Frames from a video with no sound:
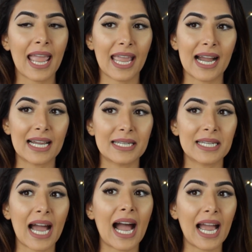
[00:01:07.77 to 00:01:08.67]

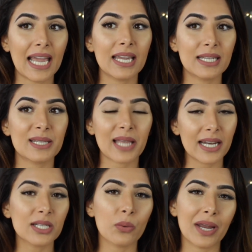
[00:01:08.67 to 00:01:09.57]
And I
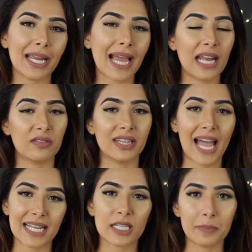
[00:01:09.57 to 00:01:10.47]
decided to wait kind of
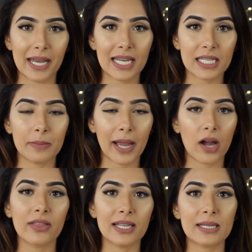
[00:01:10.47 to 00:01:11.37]
last minute to buy
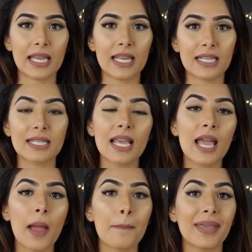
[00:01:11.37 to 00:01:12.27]
all these things
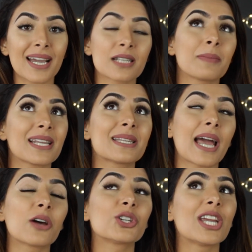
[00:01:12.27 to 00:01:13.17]
because my
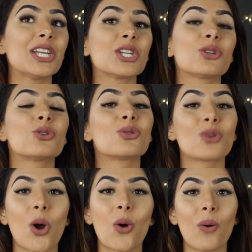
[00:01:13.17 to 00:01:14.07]
style changes
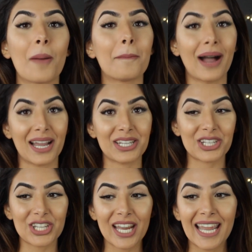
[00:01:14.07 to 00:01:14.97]
so
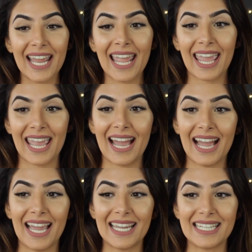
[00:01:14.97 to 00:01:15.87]
much.
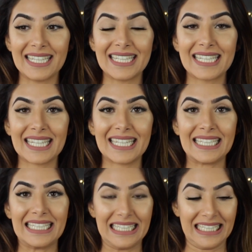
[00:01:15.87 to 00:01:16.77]
And
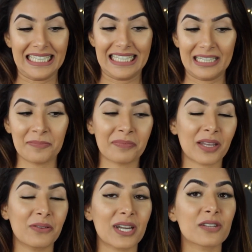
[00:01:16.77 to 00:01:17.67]

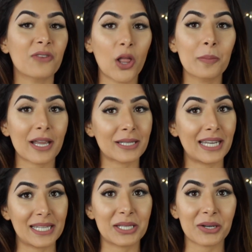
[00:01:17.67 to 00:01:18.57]
if you guys follow me on
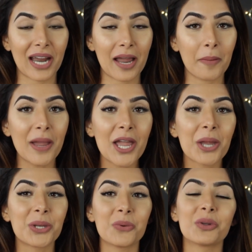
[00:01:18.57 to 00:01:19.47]
Instagram,
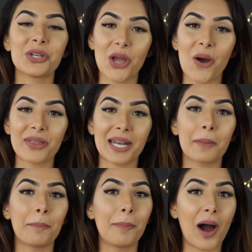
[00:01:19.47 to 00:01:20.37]
you will know that
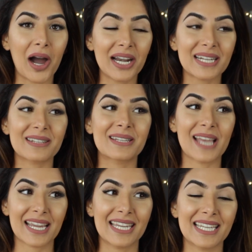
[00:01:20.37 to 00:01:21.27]
I bought a
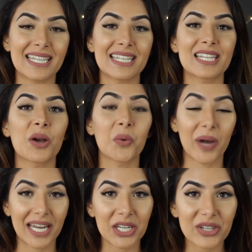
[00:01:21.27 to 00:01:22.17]
second
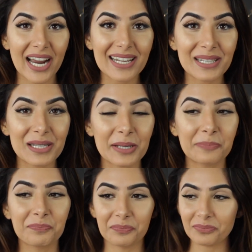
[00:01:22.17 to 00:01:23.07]
wedding dress.
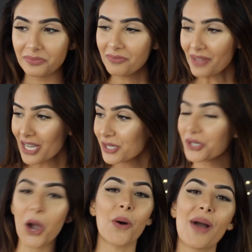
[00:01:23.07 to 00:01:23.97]

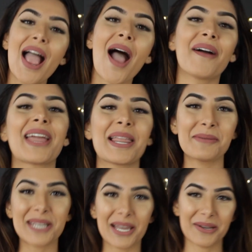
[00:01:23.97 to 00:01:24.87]
So, okay, let
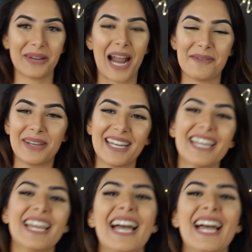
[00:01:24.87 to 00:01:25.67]
me tell you what happened.